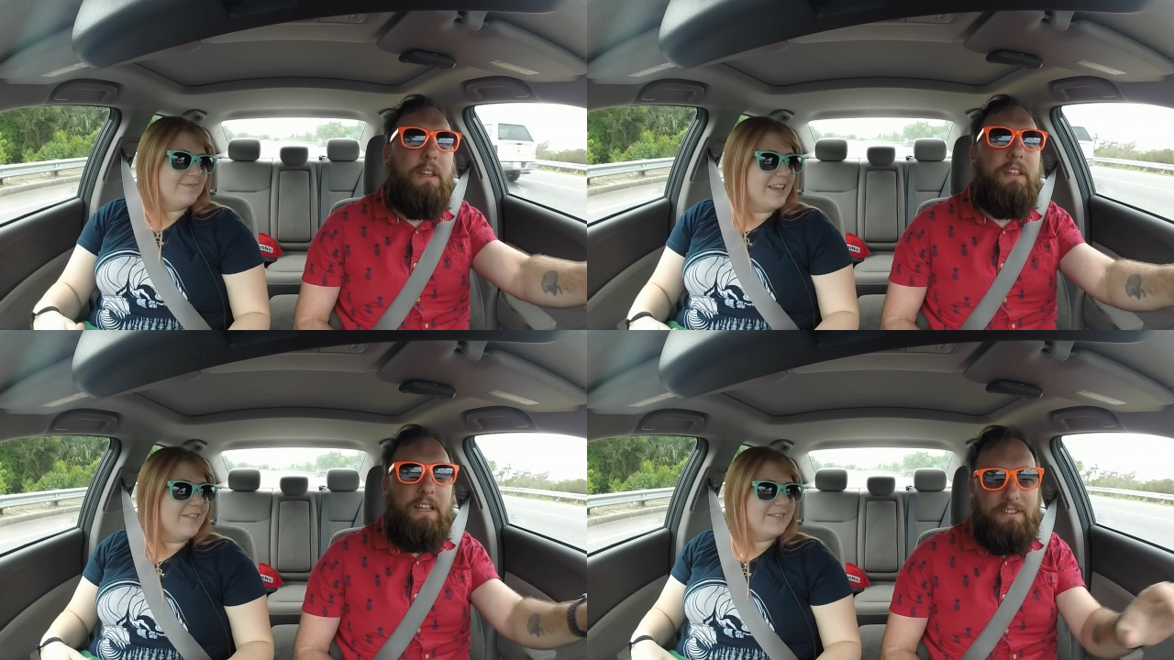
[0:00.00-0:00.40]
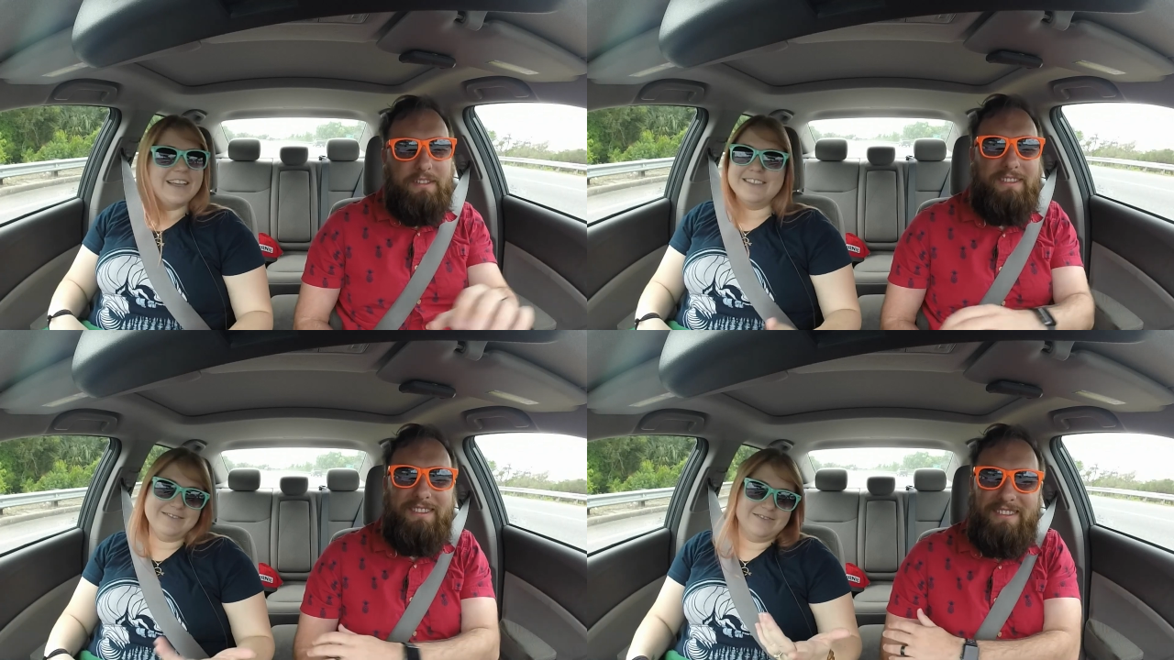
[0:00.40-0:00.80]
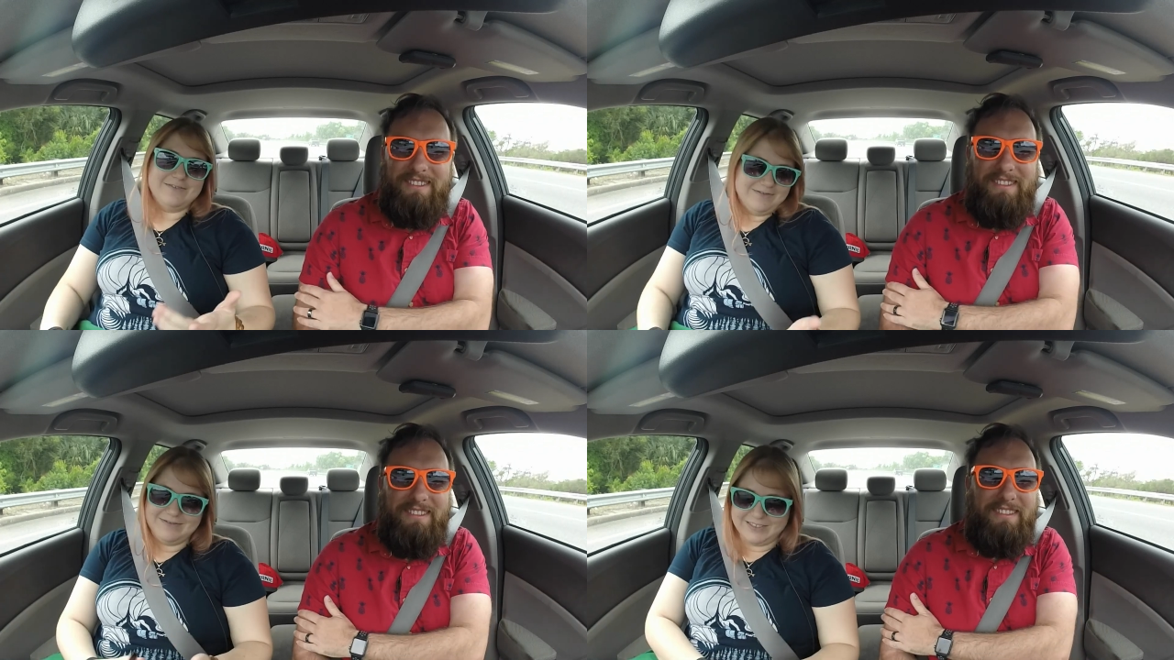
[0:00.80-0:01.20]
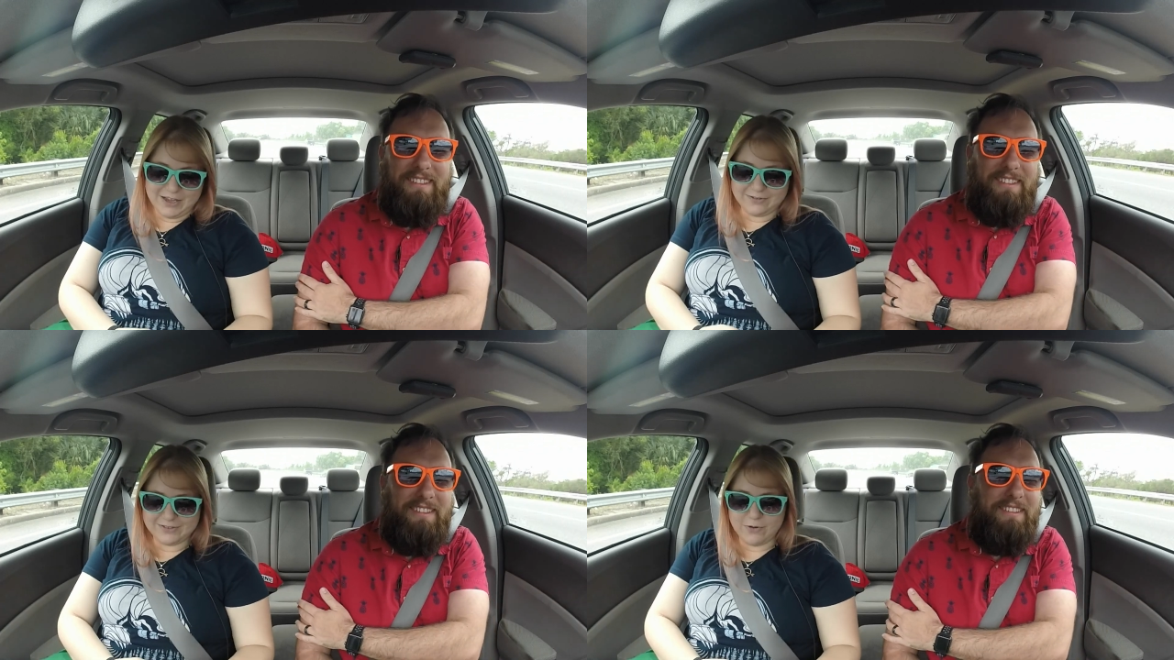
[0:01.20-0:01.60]
Speaker 1: Yeah. Yes. In you
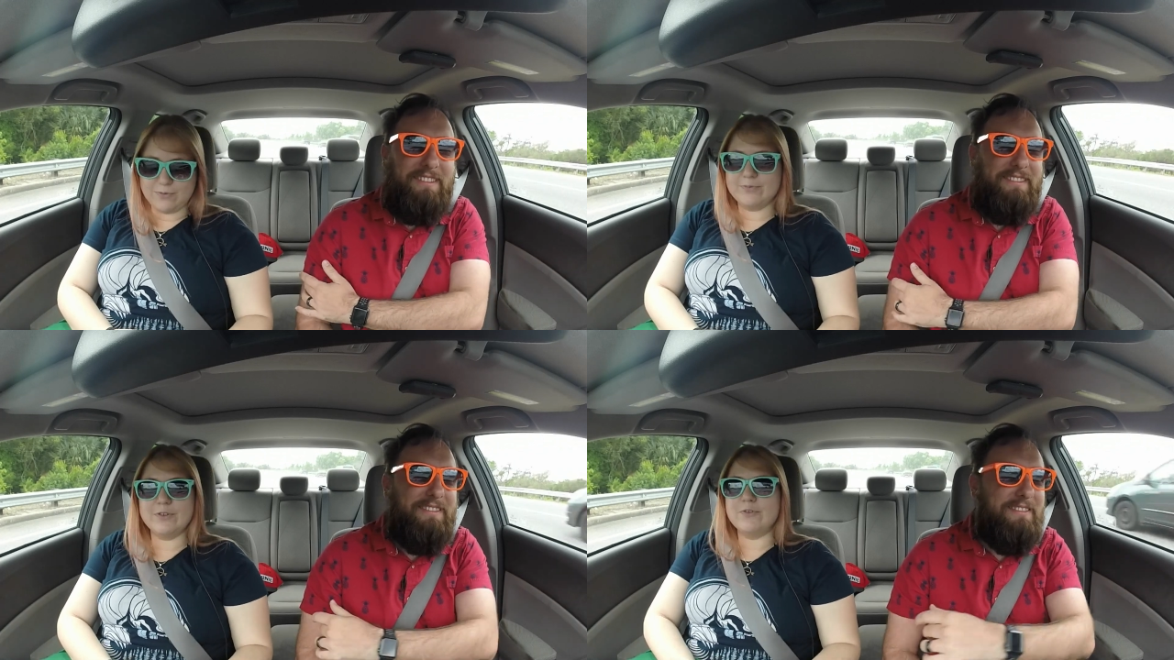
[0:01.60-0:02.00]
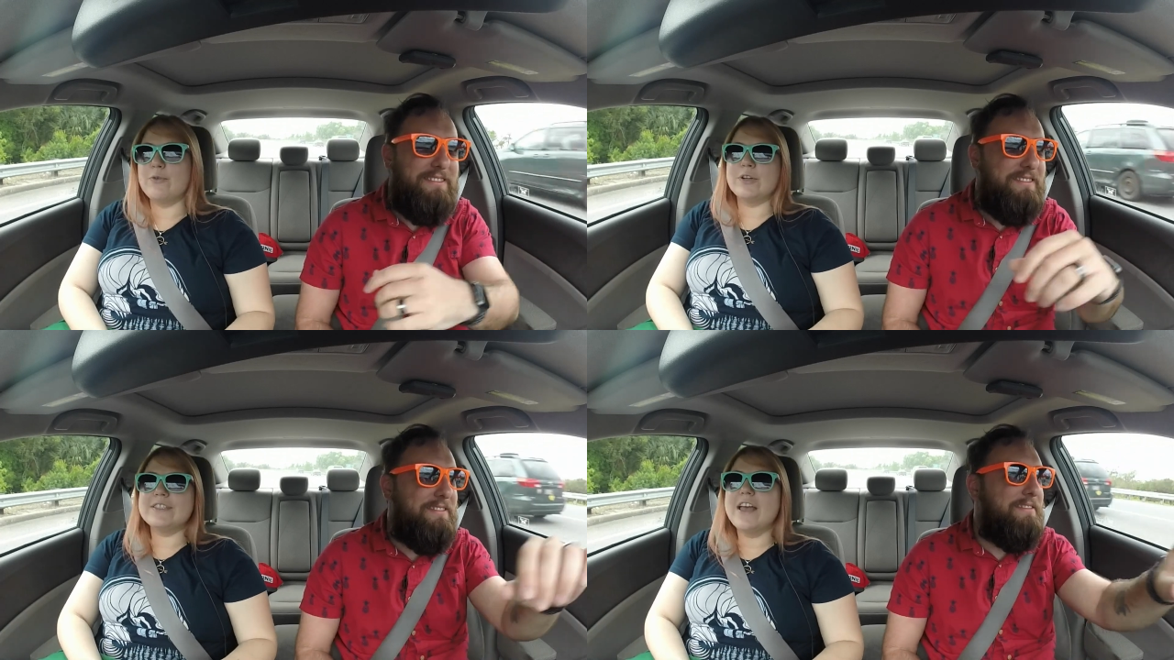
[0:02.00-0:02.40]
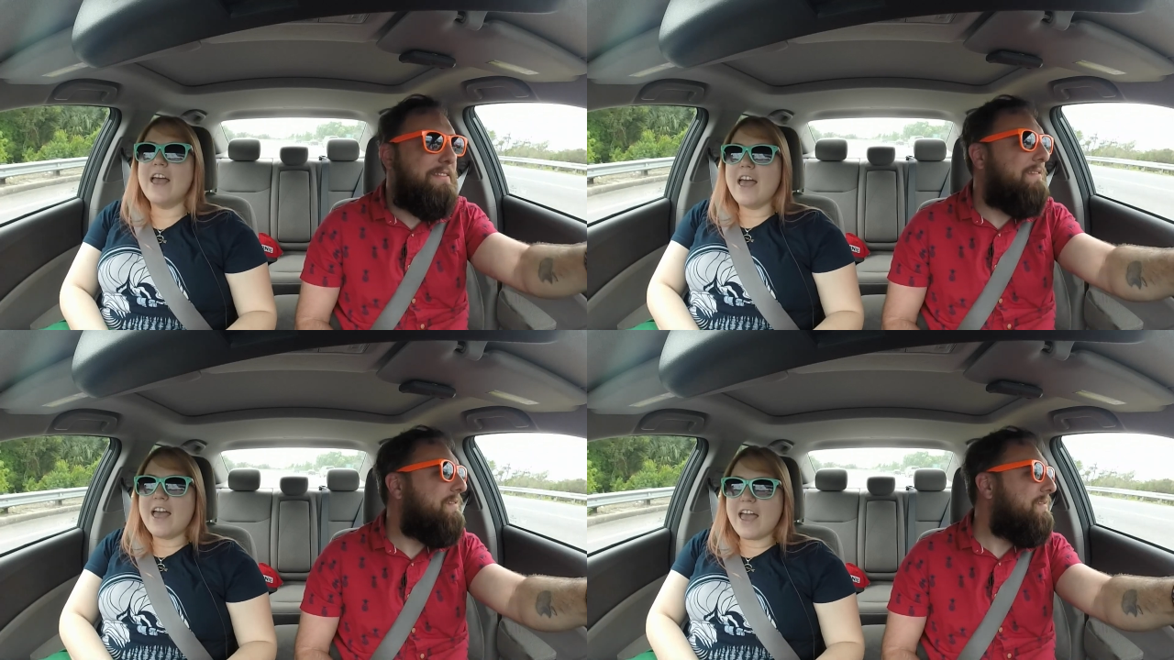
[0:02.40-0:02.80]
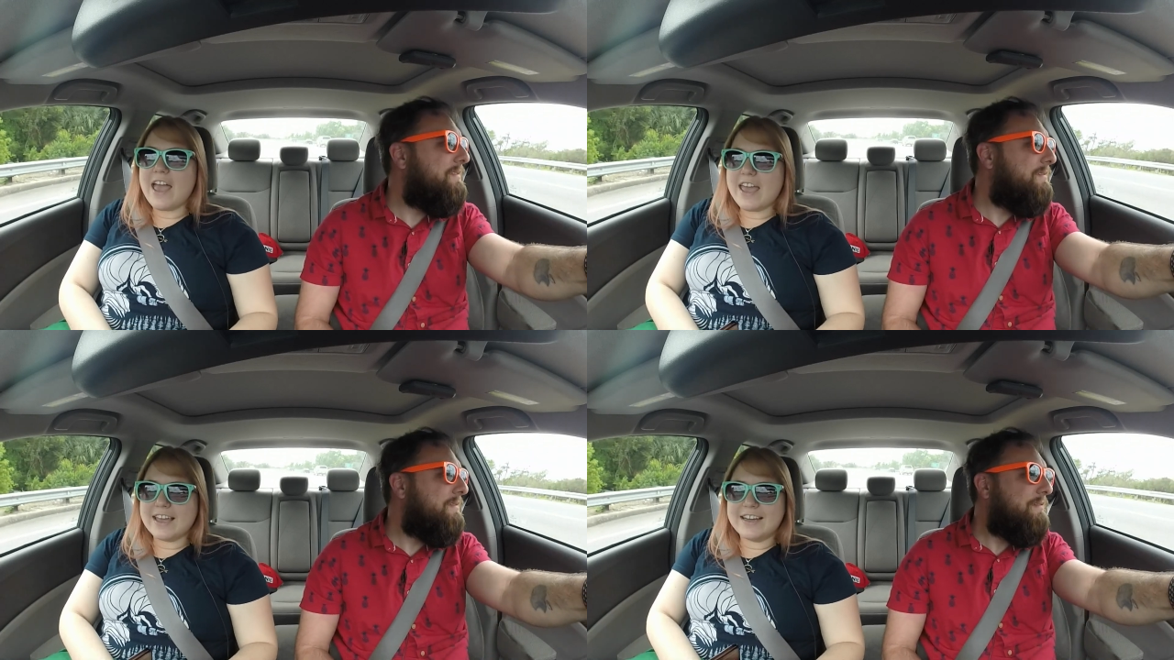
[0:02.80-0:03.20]
know so so few words,
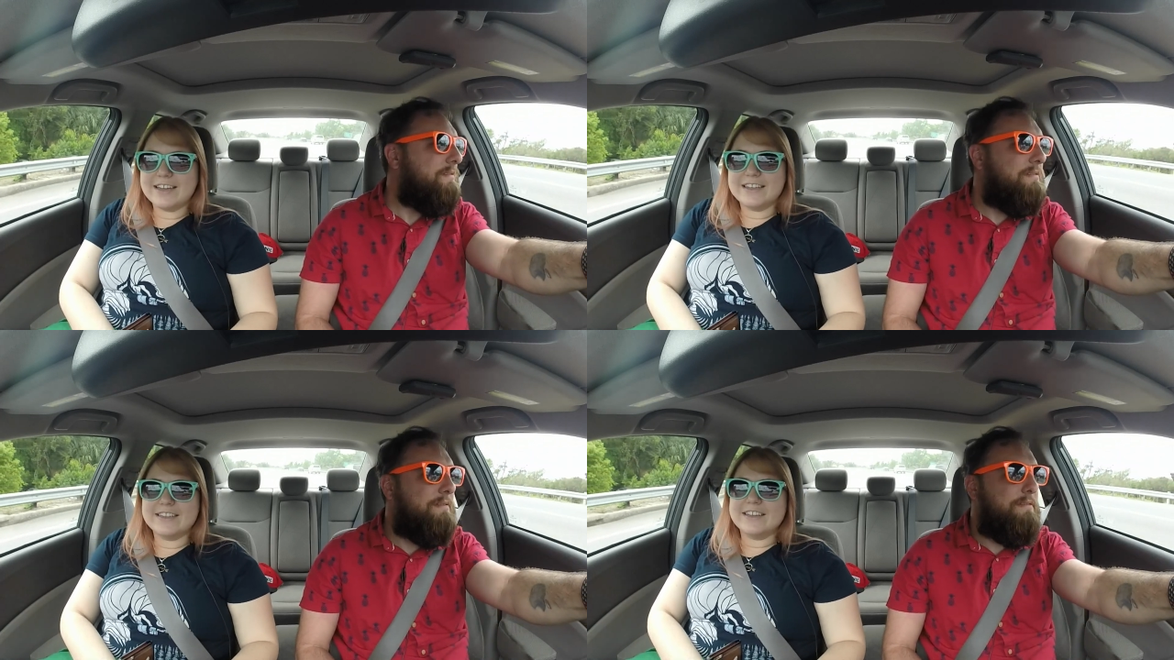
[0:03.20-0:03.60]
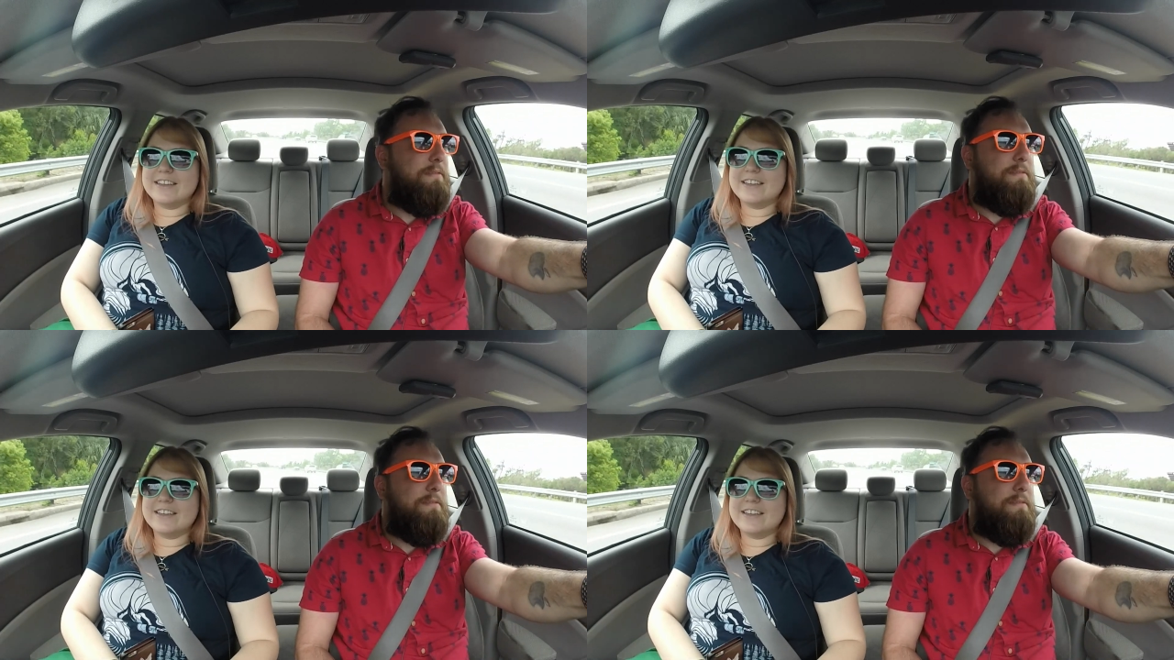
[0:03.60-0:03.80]
and